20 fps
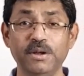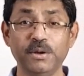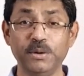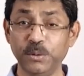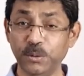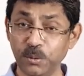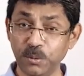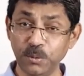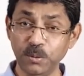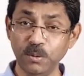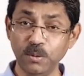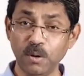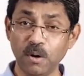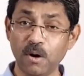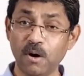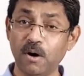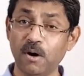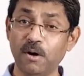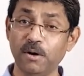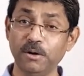you
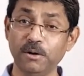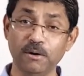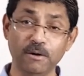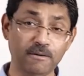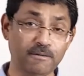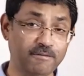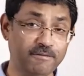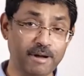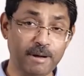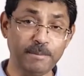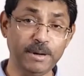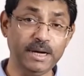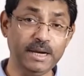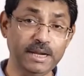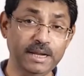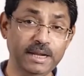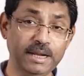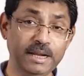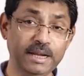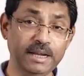or your
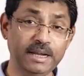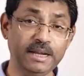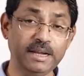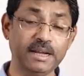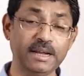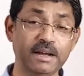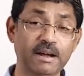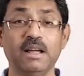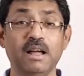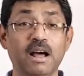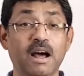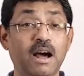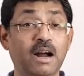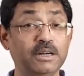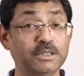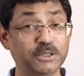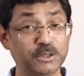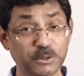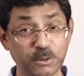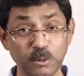family
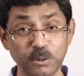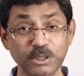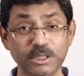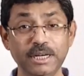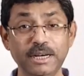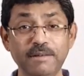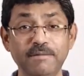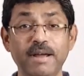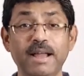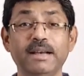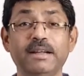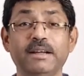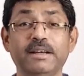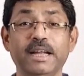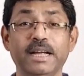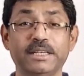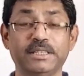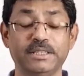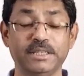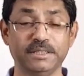are socially well
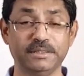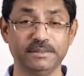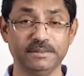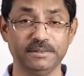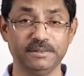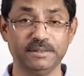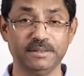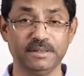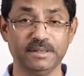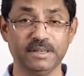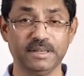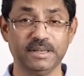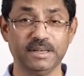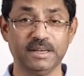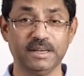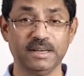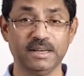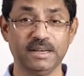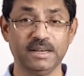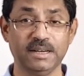connected.
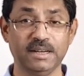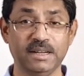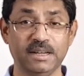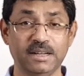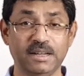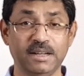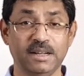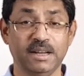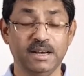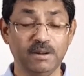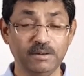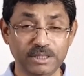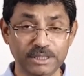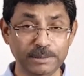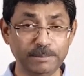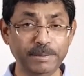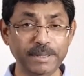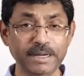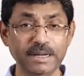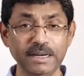Now,
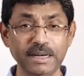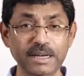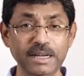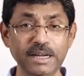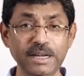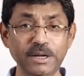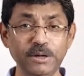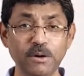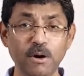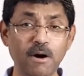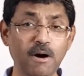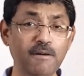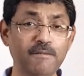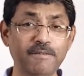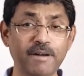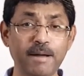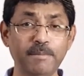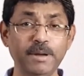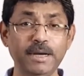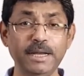typically,
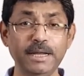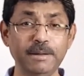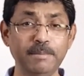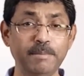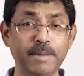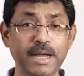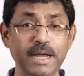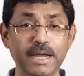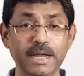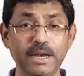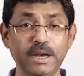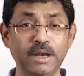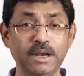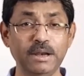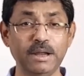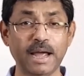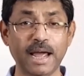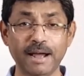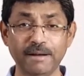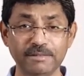your family may
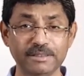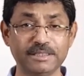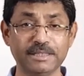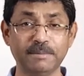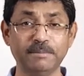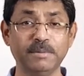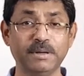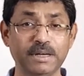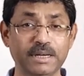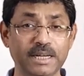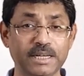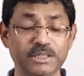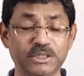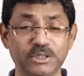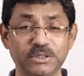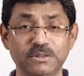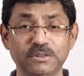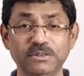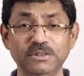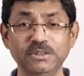have some
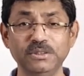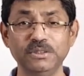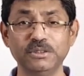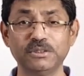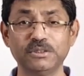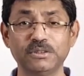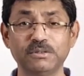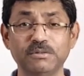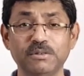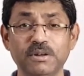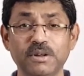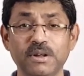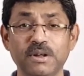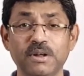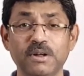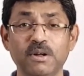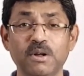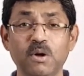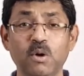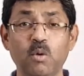connections
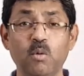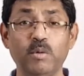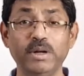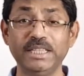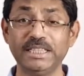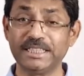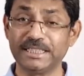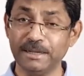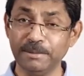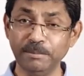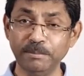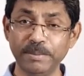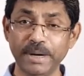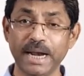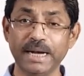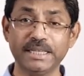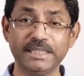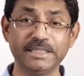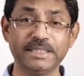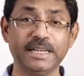with some
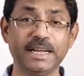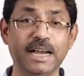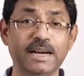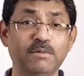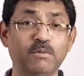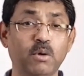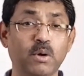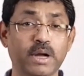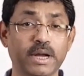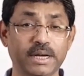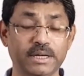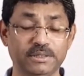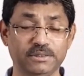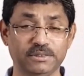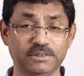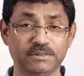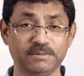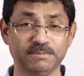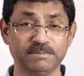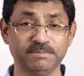practicing
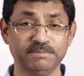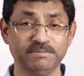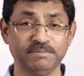advocates,